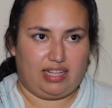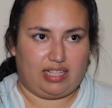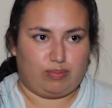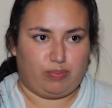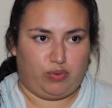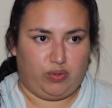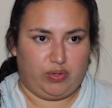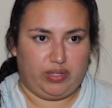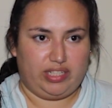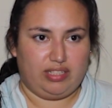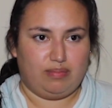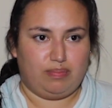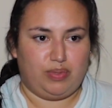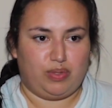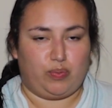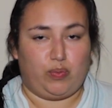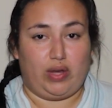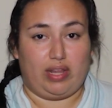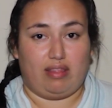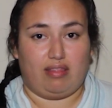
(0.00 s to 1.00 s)
at that point,
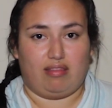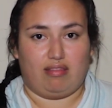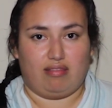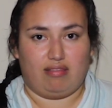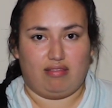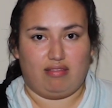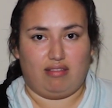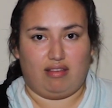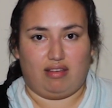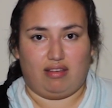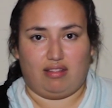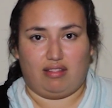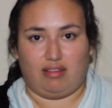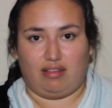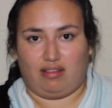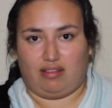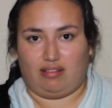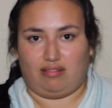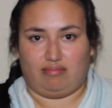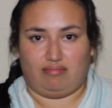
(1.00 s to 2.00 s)
but when
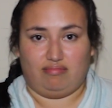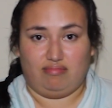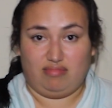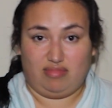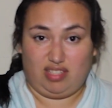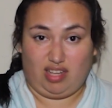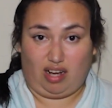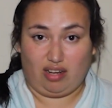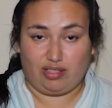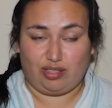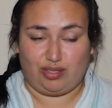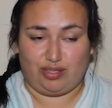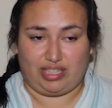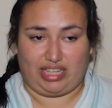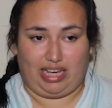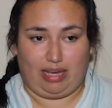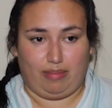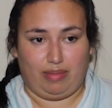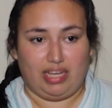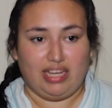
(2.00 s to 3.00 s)
the
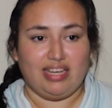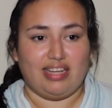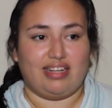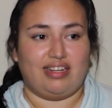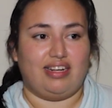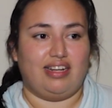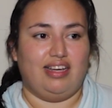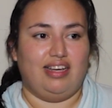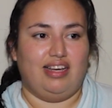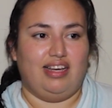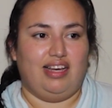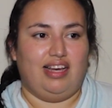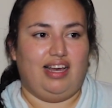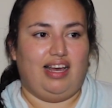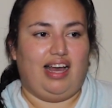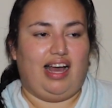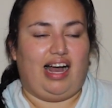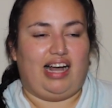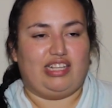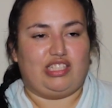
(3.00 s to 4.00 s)
doctor came in,
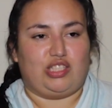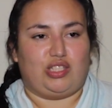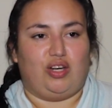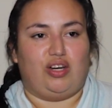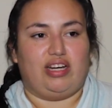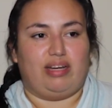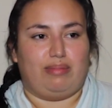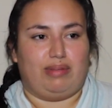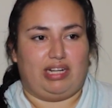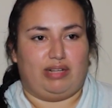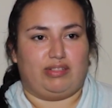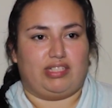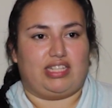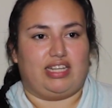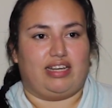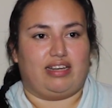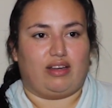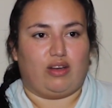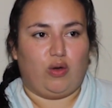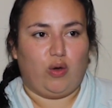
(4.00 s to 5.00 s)
I saw him and I was
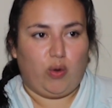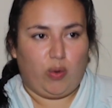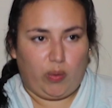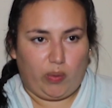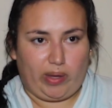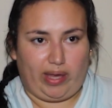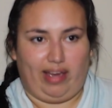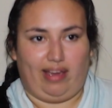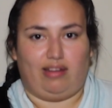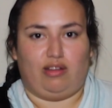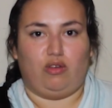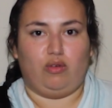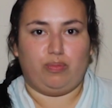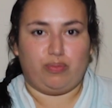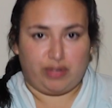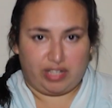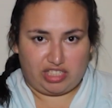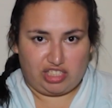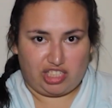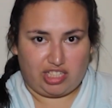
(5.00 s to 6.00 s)
like, okay,
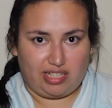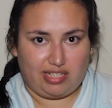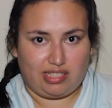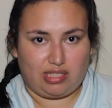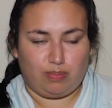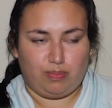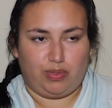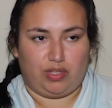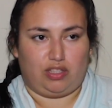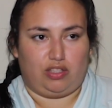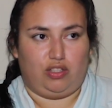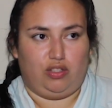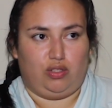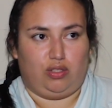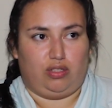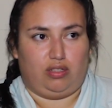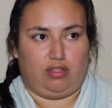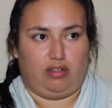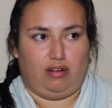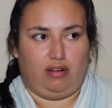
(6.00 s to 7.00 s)
no prejudice, but
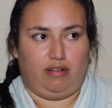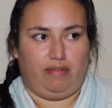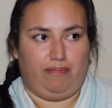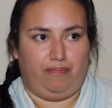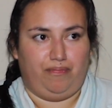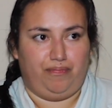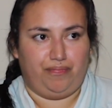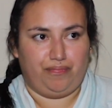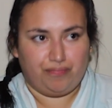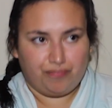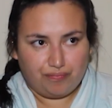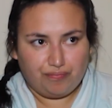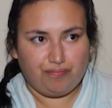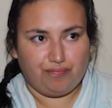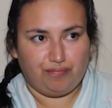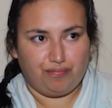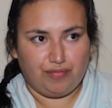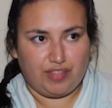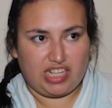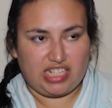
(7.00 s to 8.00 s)
you're
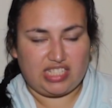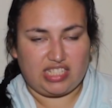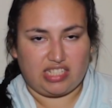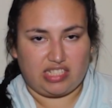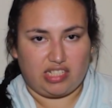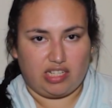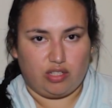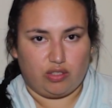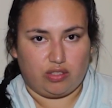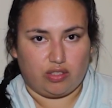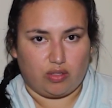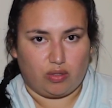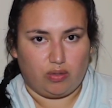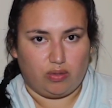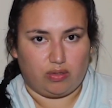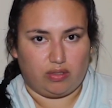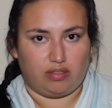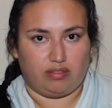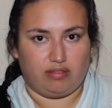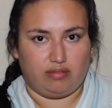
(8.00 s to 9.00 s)
60 years
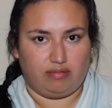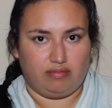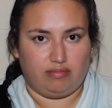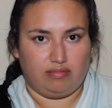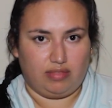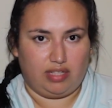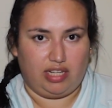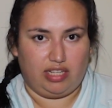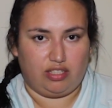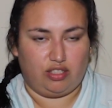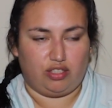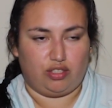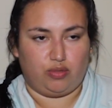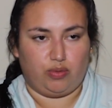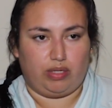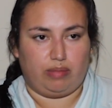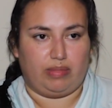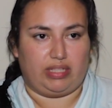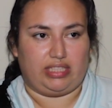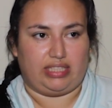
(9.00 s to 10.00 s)
old. and you're
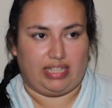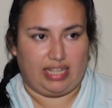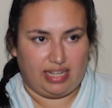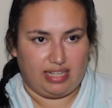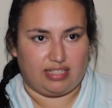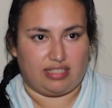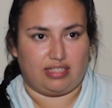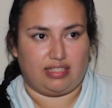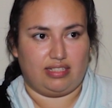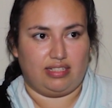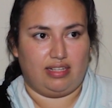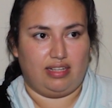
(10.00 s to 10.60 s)
doing my test,